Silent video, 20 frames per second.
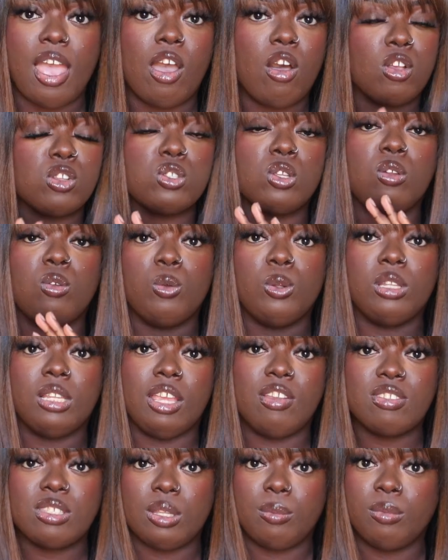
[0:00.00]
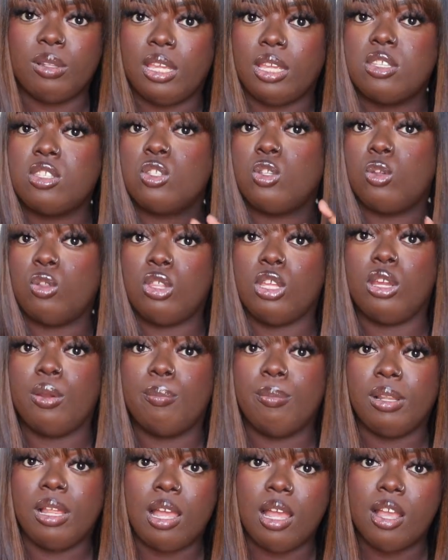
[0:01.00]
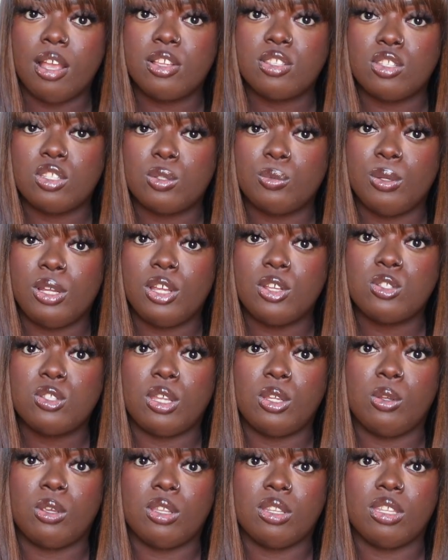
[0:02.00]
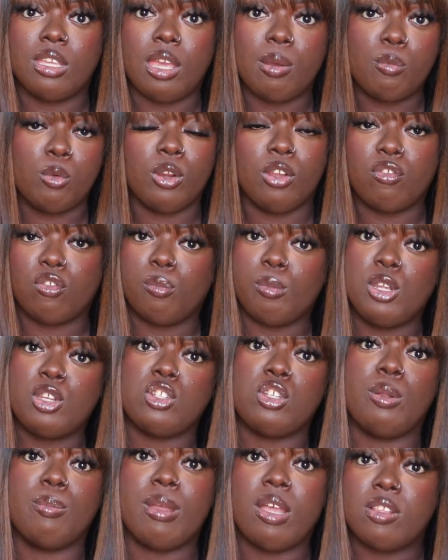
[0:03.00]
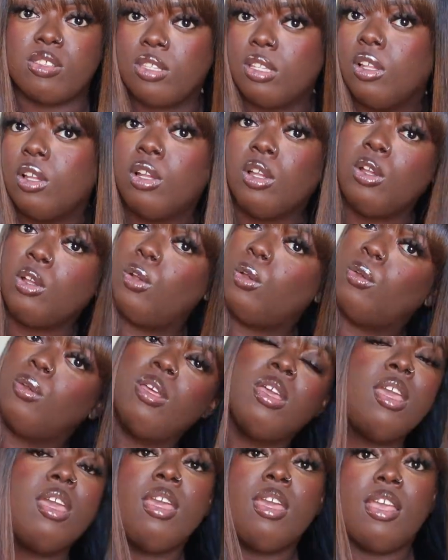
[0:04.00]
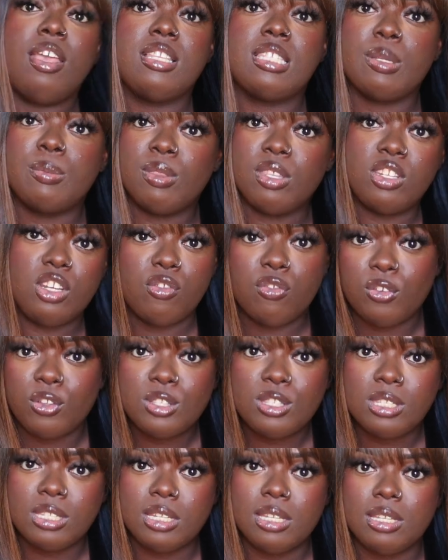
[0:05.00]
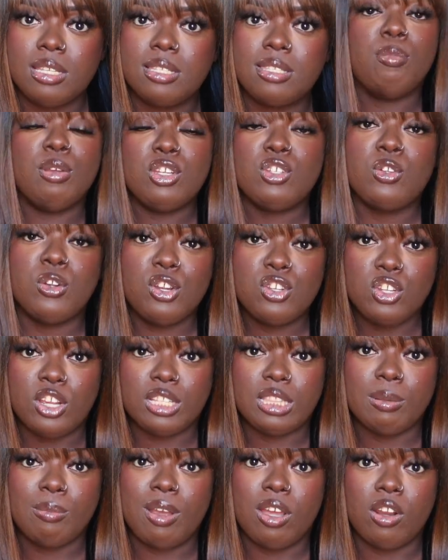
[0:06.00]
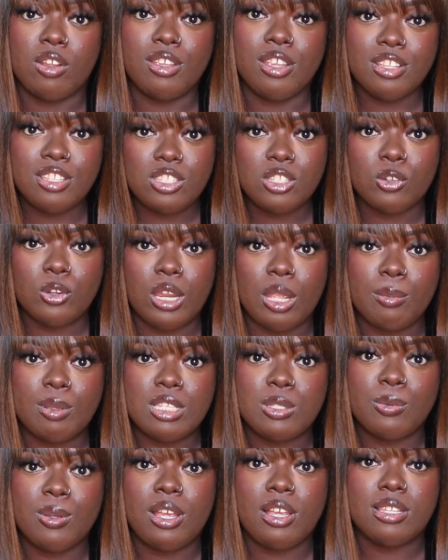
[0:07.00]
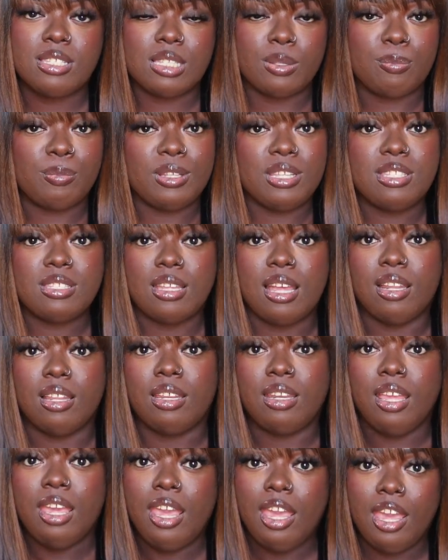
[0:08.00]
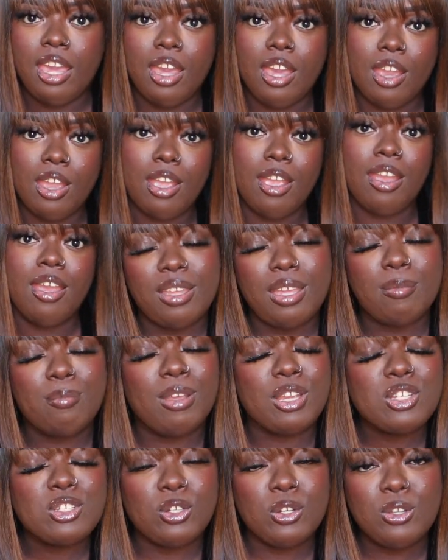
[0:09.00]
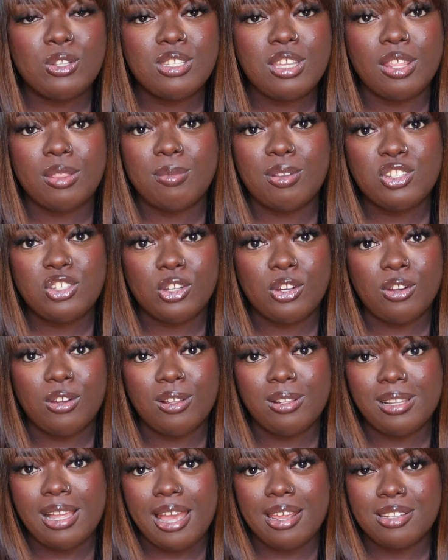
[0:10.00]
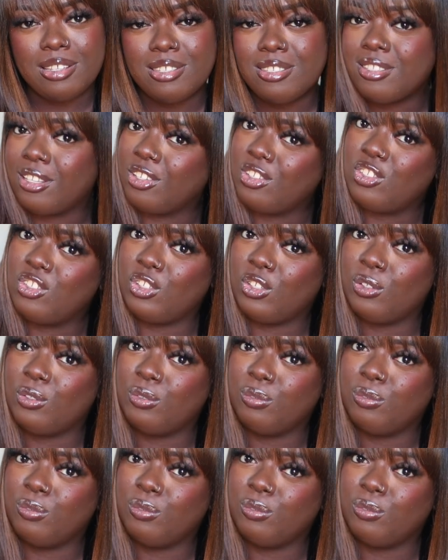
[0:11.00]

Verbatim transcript: I also will leave some links to their blogs as well so that you can get more information about silicone and some of the differences. Be sure to check them out on Instagram as well, Simply Stylin' Hair. And make sure you tell them that your girl Gwladys sent you.